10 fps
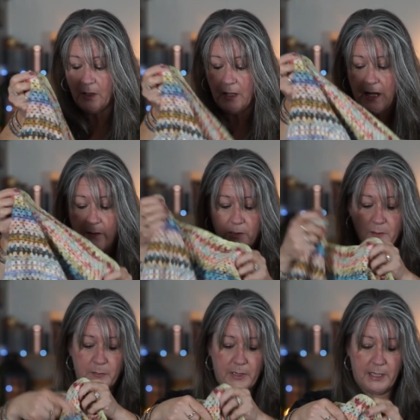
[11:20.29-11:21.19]
I
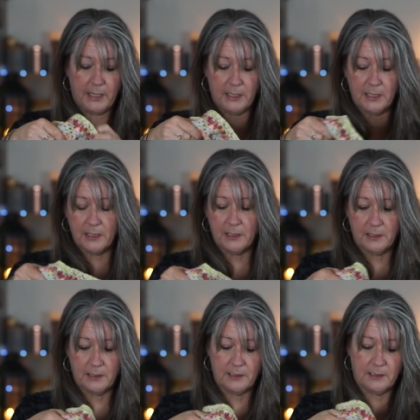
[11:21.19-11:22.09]
haven't been
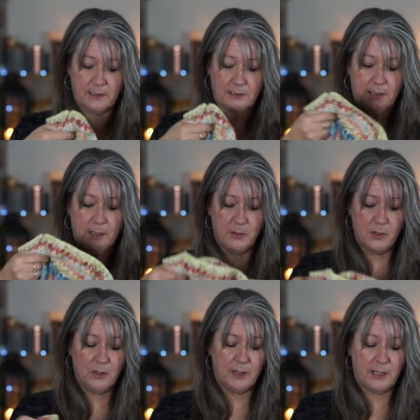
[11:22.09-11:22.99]
able to
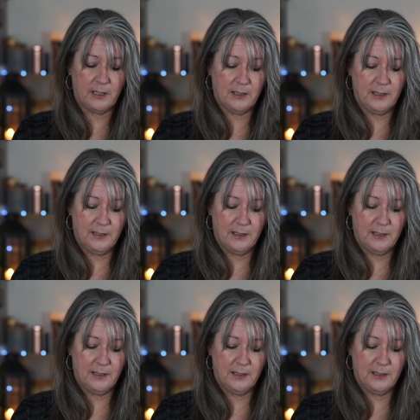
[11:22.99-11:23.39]
do anything.